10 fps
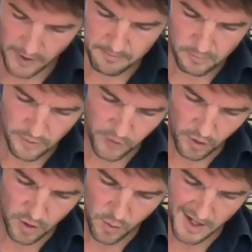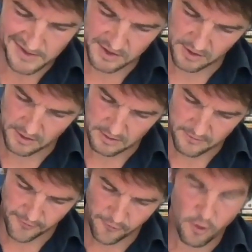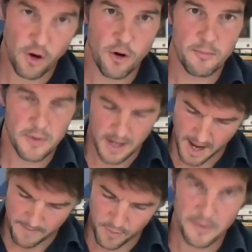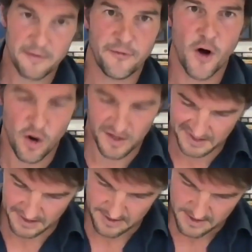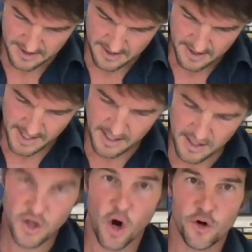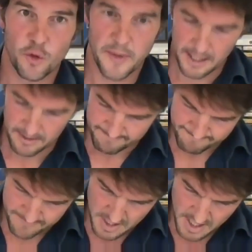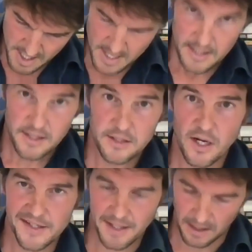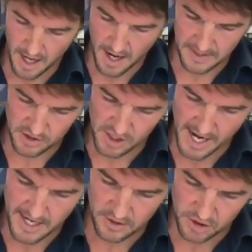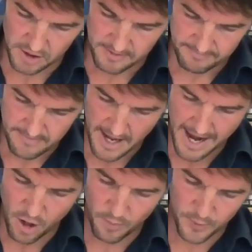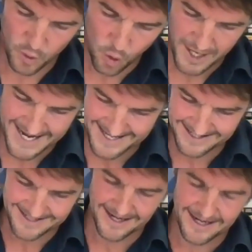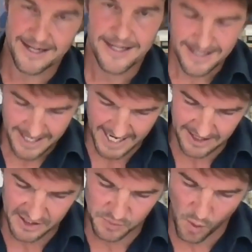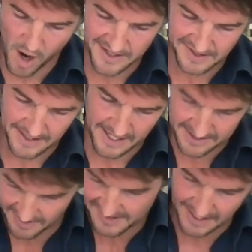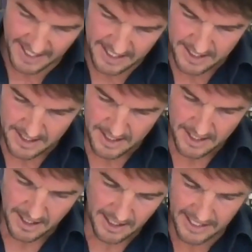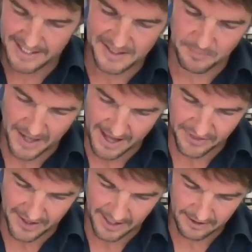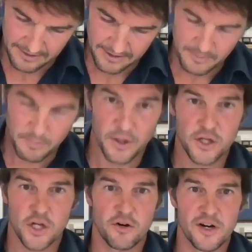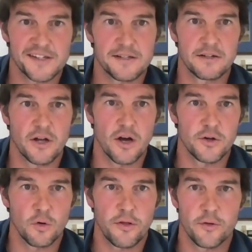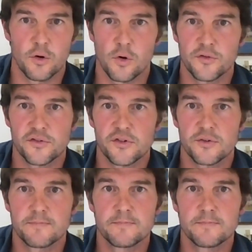got a question from Bobby Fox in Godalming. Does climate change help or hinder English wines? And he does say, clearly it's a bad thing, but curious to know your thoughts.